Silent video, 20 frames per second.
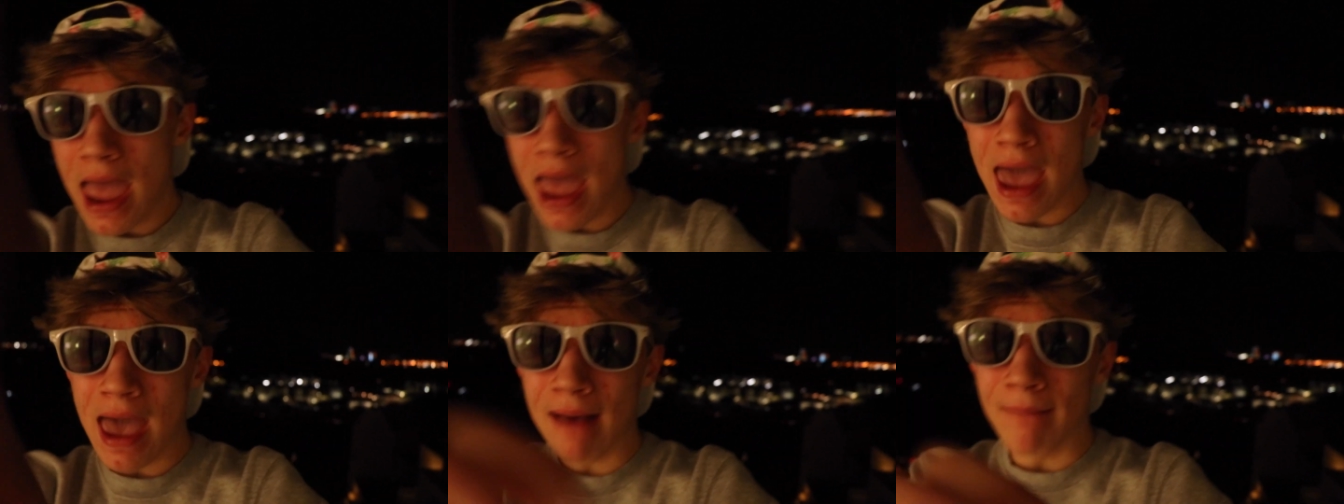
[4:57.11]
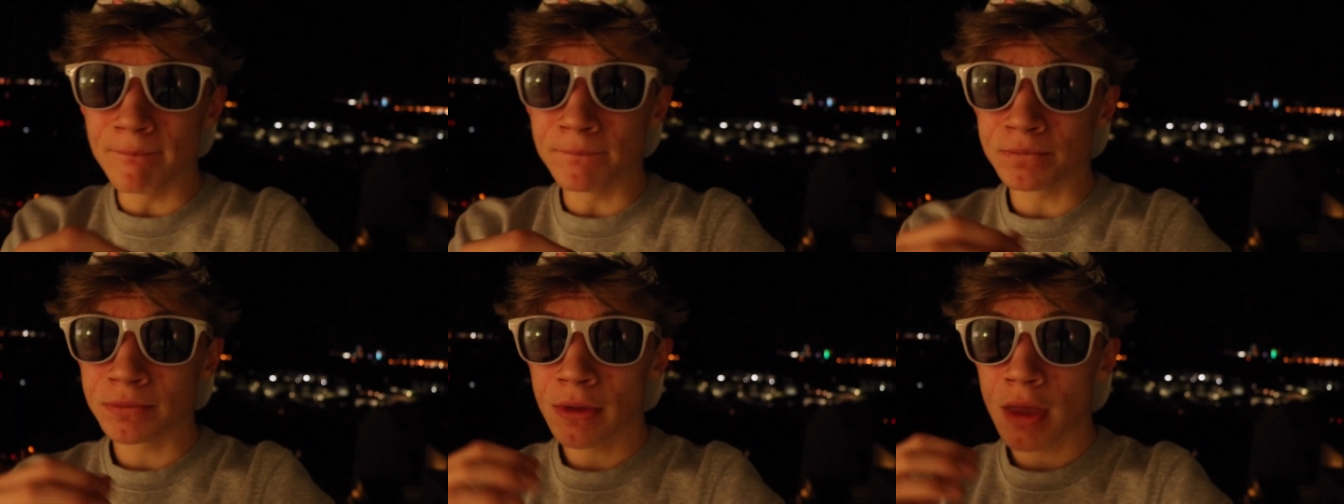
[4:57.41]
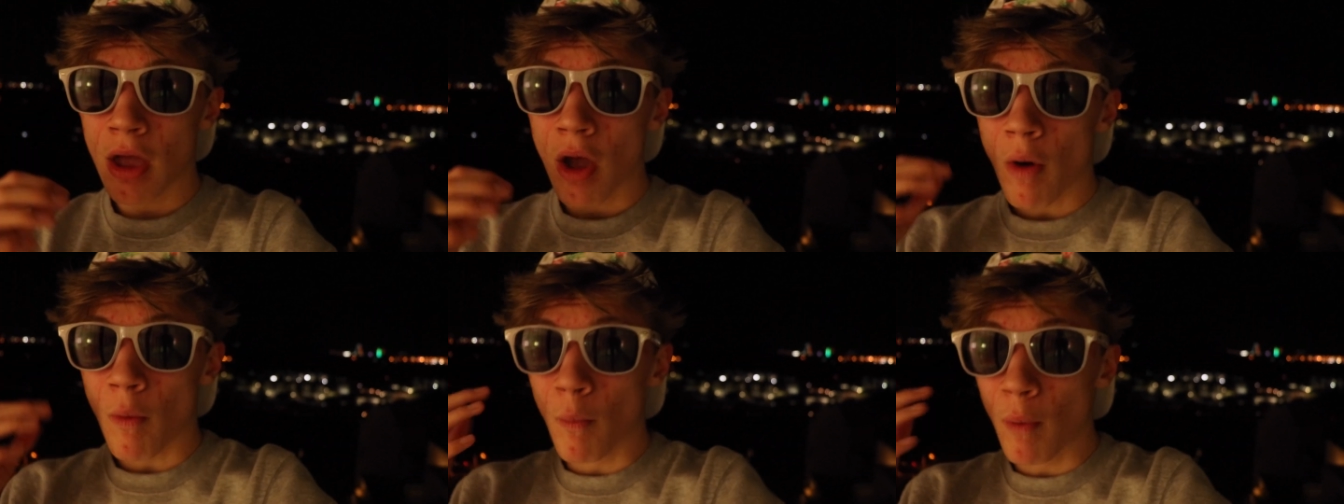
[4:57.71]
and
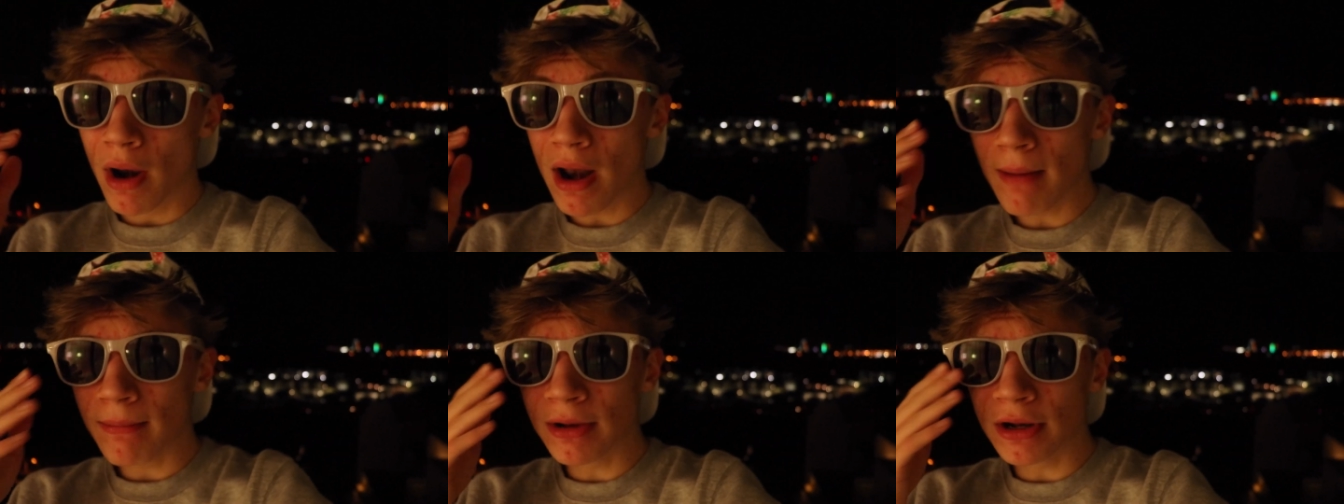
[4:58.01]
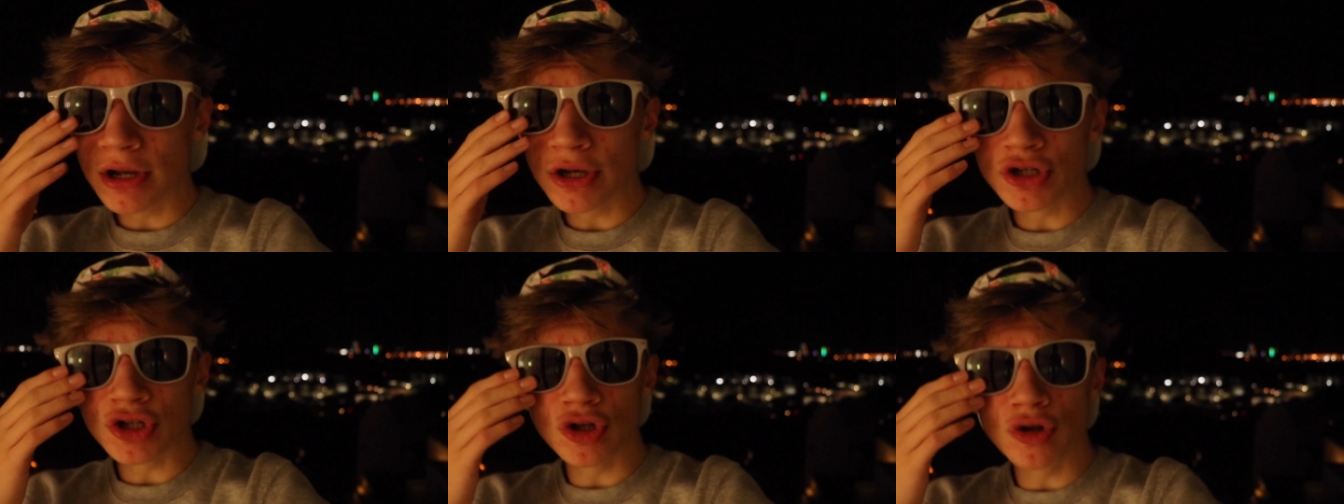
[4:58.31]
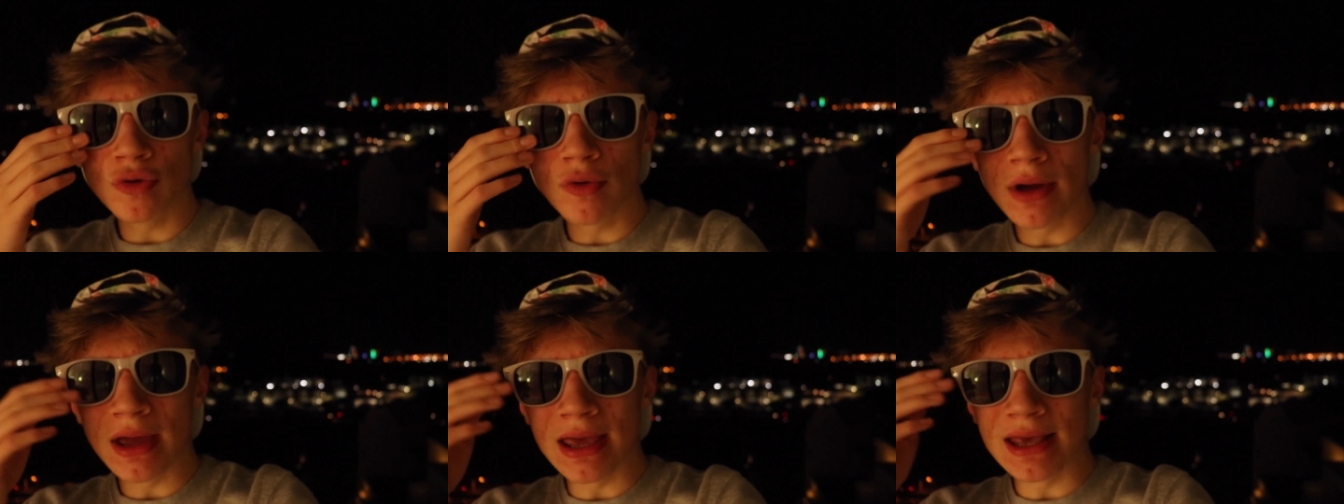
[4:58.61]
um, what I'm gonna
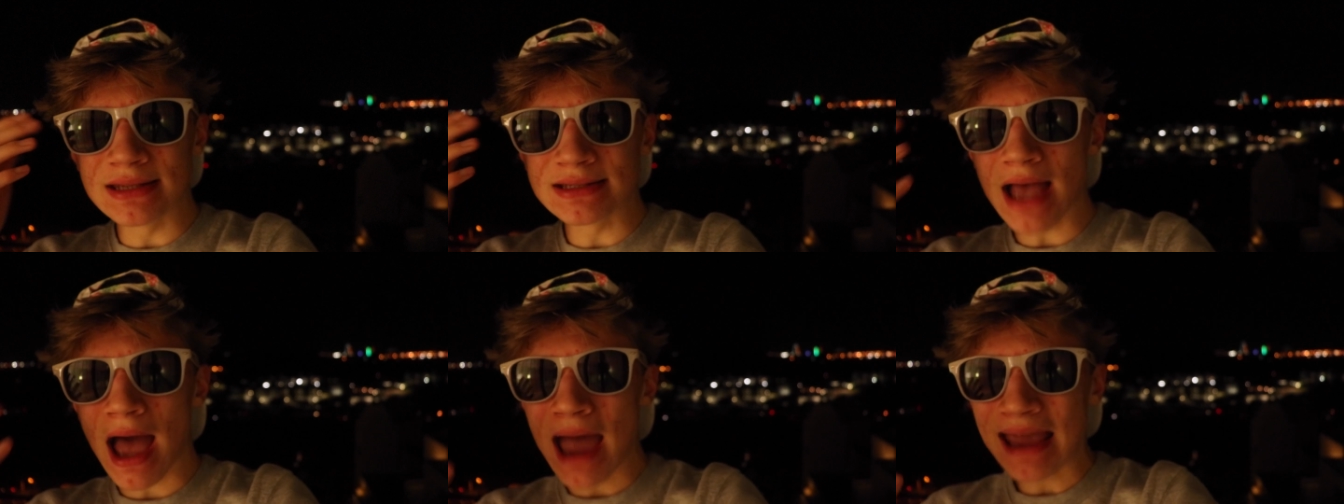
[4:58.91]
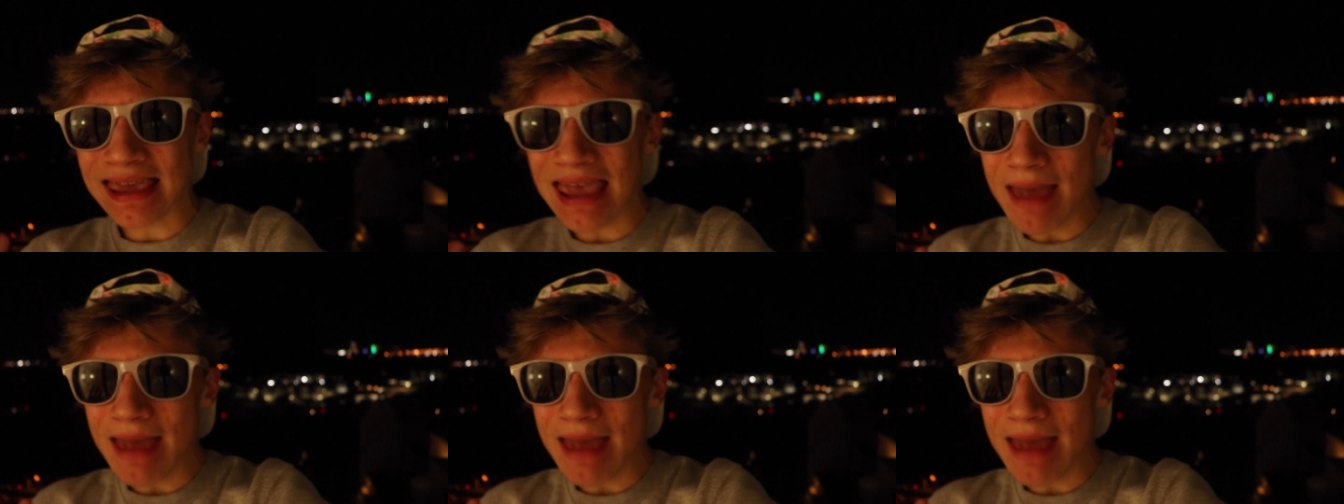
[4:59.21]
do is I